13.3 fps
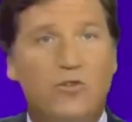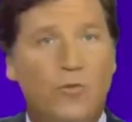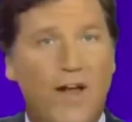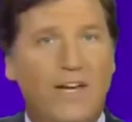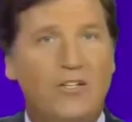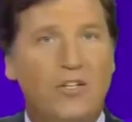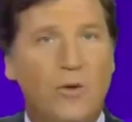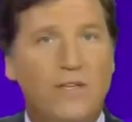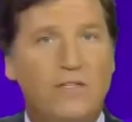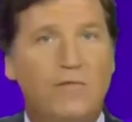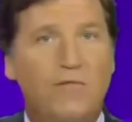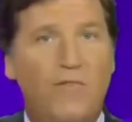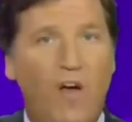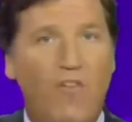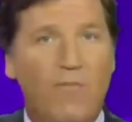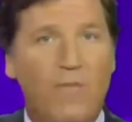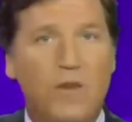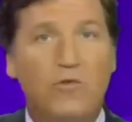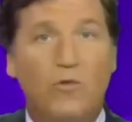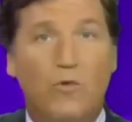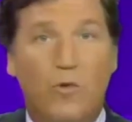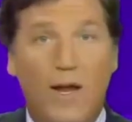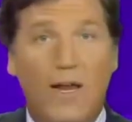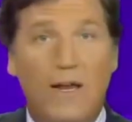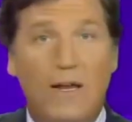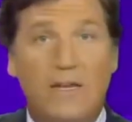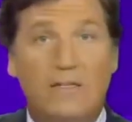direct U.S. involvement,
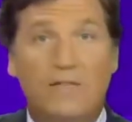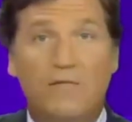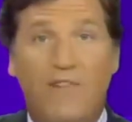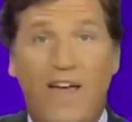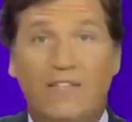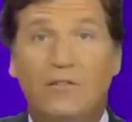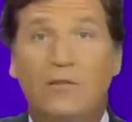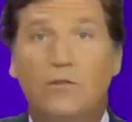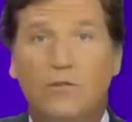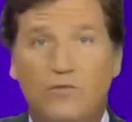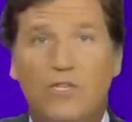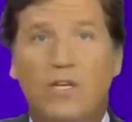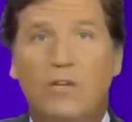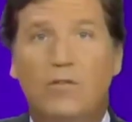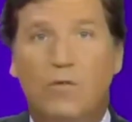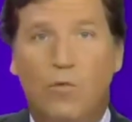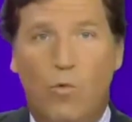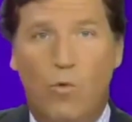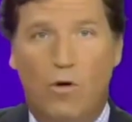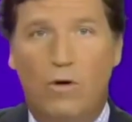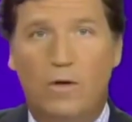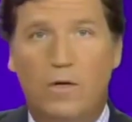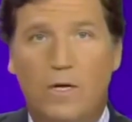Ukraine is, in fact, losing the war.